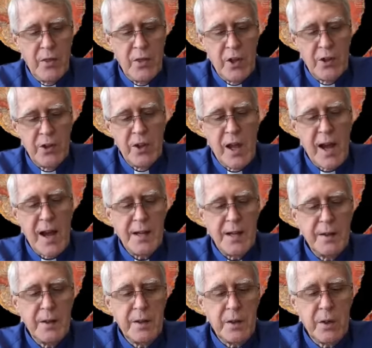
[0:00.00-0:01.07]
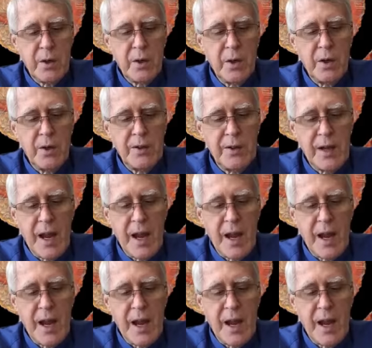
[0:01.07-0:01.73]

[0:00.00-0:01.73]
The light turns